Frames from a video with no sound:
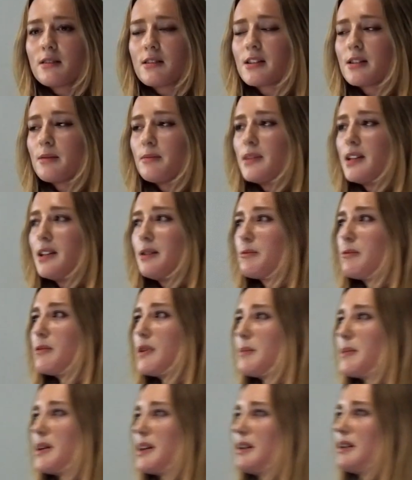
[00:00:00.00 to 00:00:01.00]
Does it mean
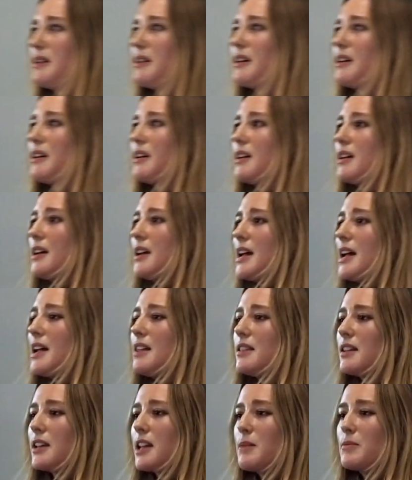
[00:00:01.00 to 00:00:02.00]
women
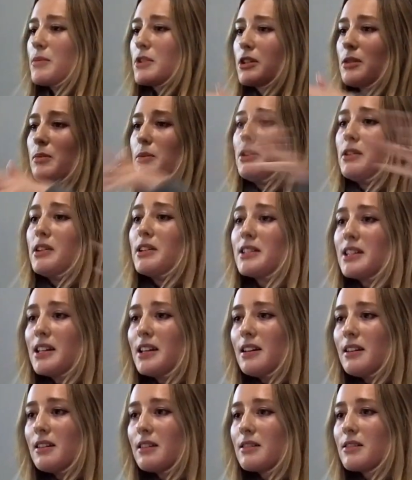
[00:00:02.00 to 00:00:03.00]
in the games
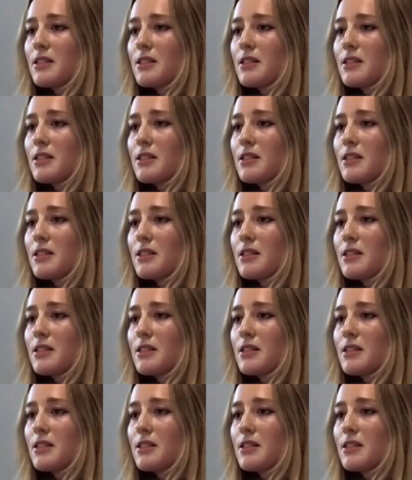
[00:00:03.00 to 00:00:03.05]
community?